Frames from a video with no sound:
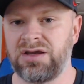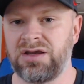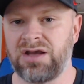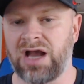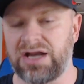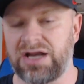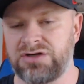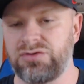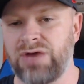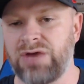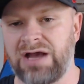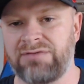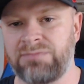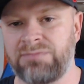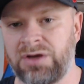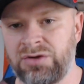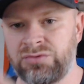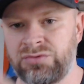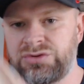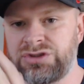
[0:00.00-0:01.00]
I do have
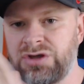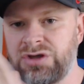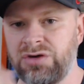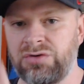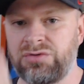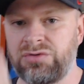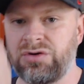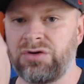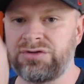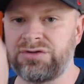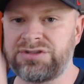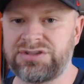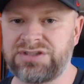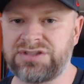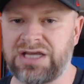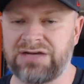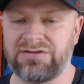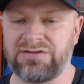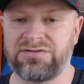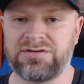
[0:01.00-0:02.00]
my own show called
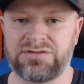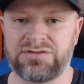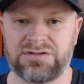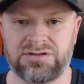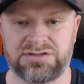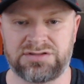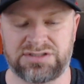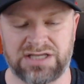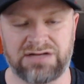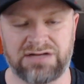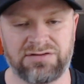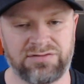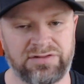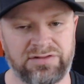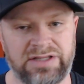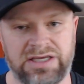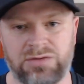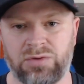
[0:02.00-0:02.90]
State of the League,